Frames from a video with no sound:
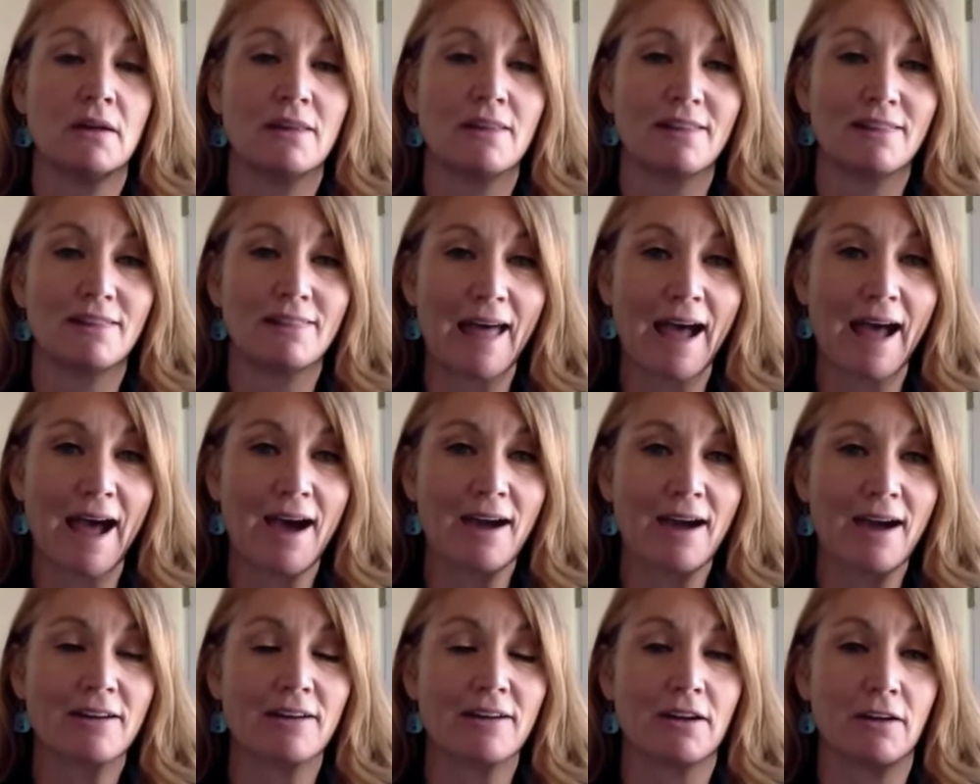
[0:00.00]
The
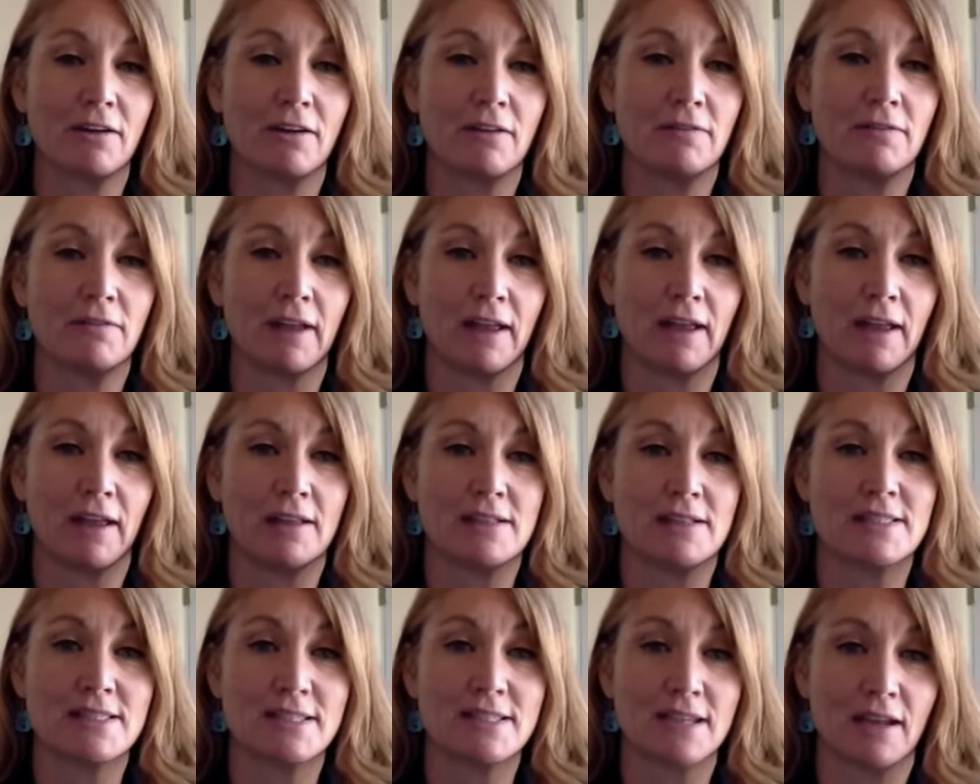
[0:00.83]
lack of
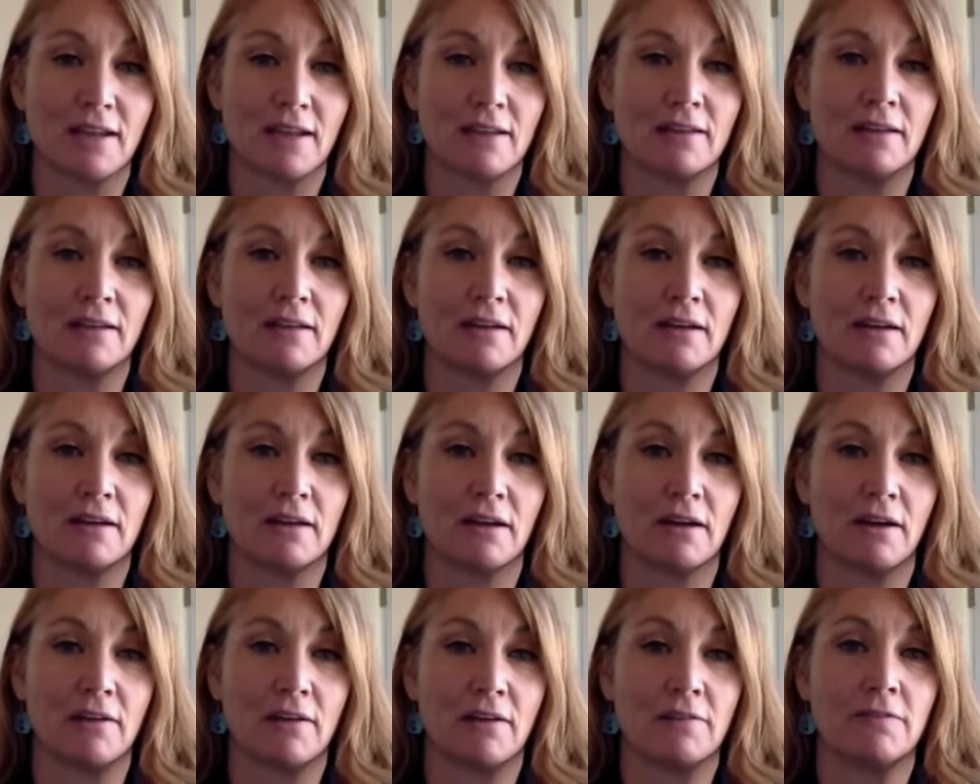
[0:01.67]
a standing
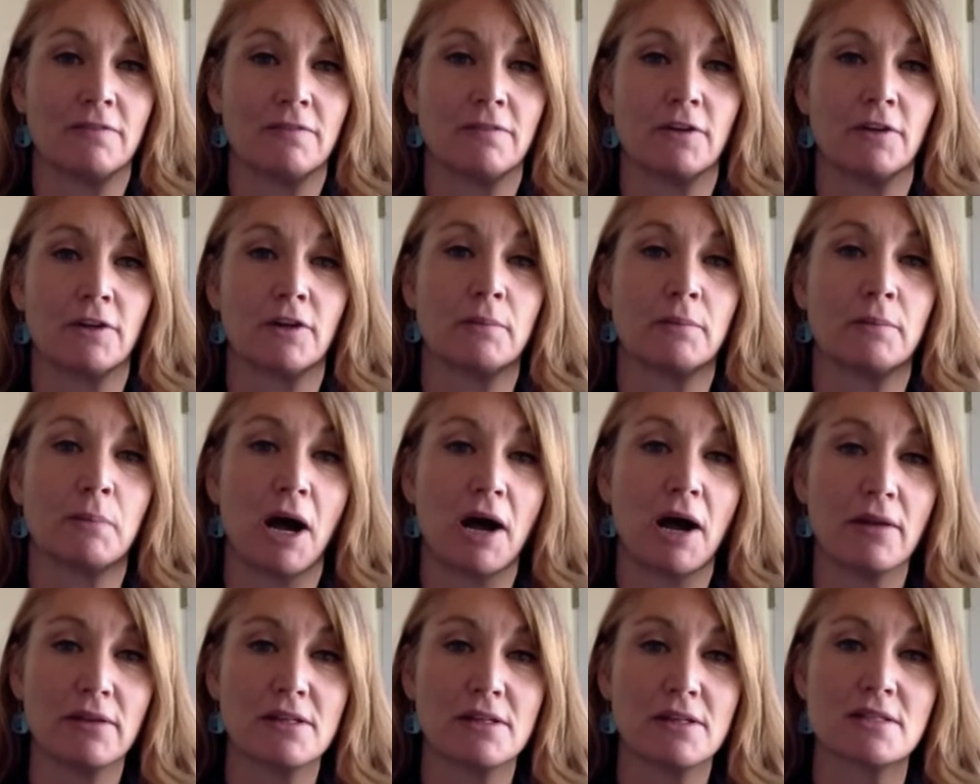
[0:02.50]
Confer
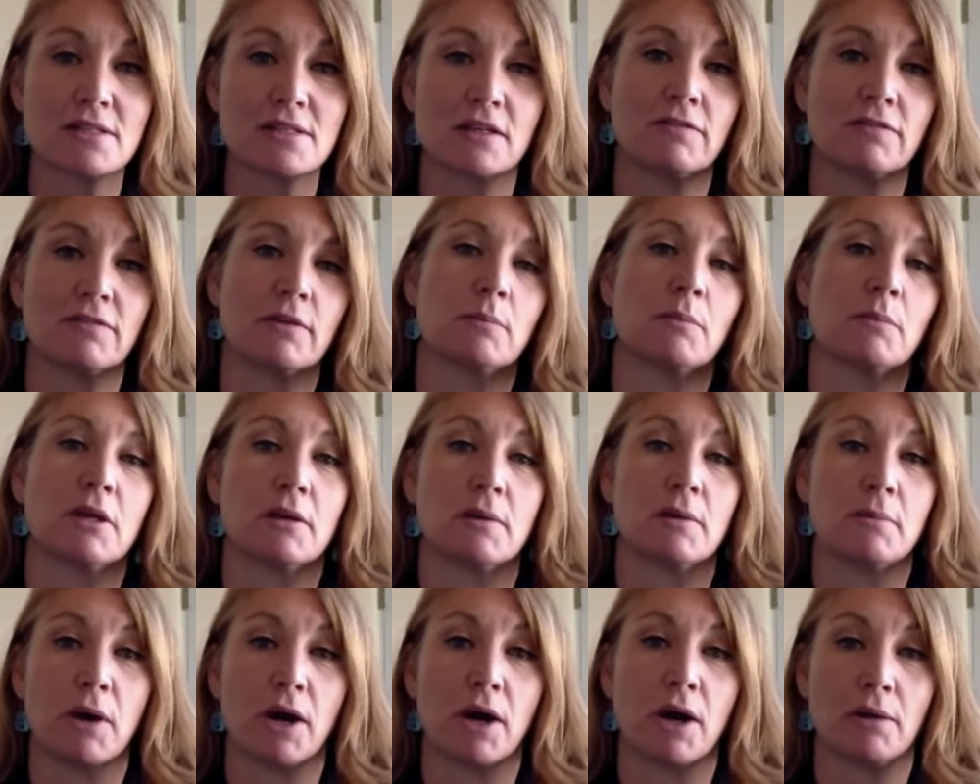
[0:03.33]
policy from the
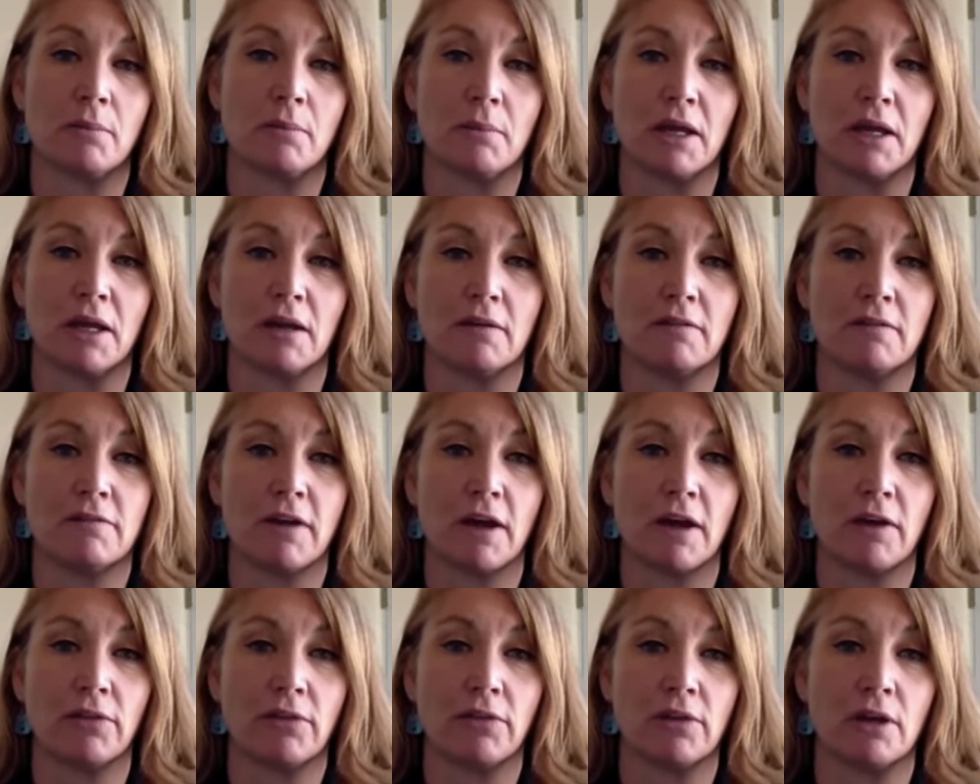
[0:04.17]
Department of
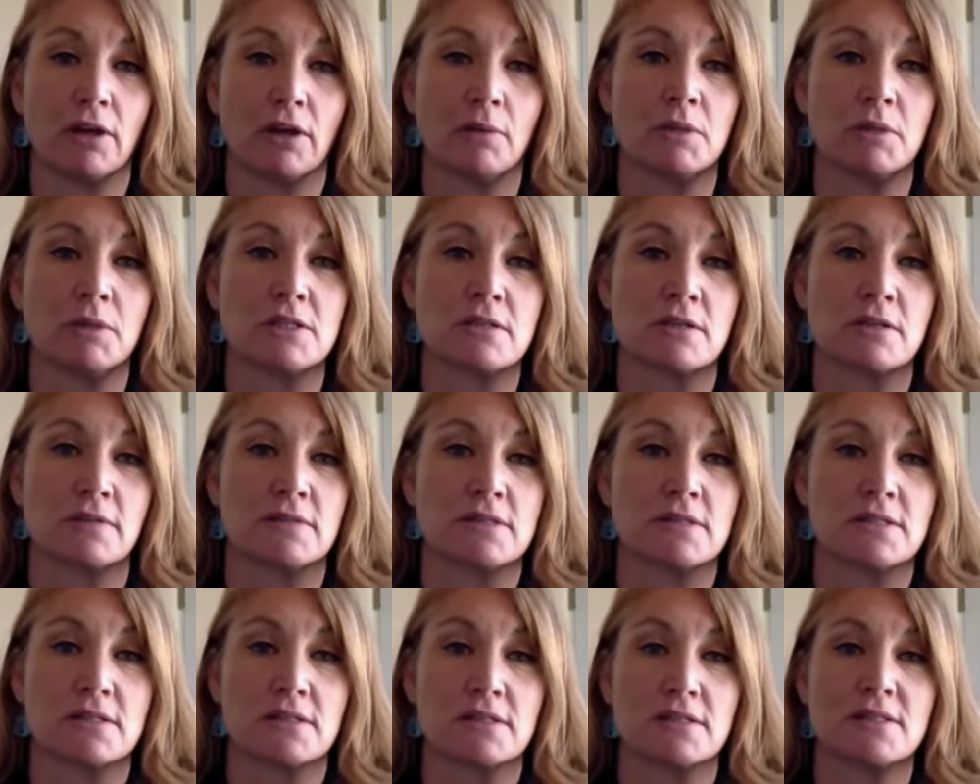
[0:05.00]
Health and Human
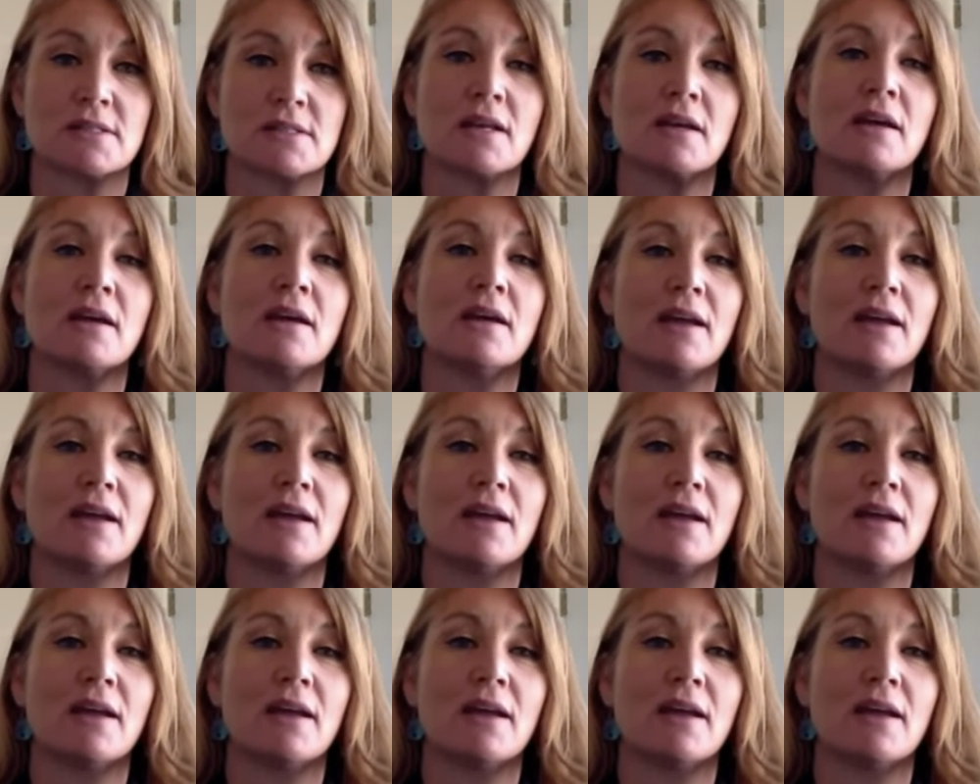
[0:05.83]
Services